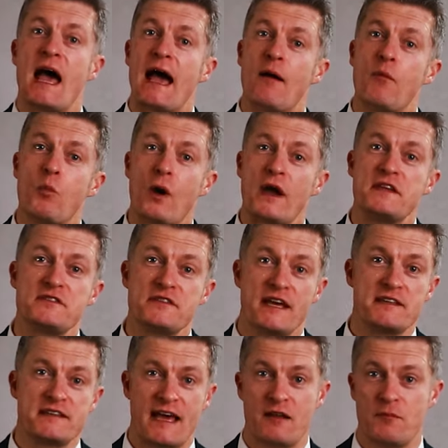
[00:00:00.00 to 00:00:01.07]
and waste
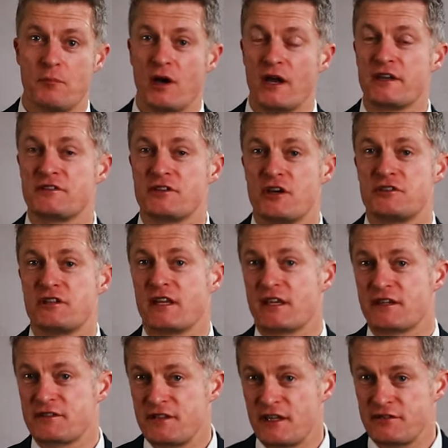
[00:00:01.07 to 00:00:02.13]
their talent by exerting
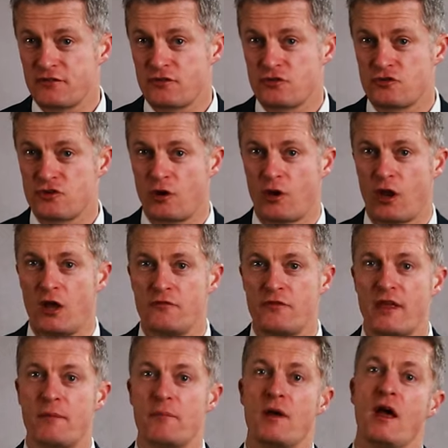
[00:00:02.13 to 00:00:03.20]
excessive control over
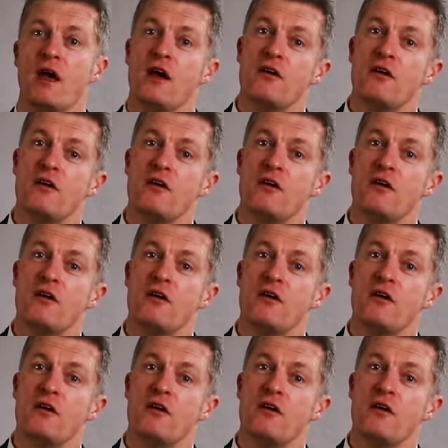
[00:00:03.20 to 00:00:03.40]
them,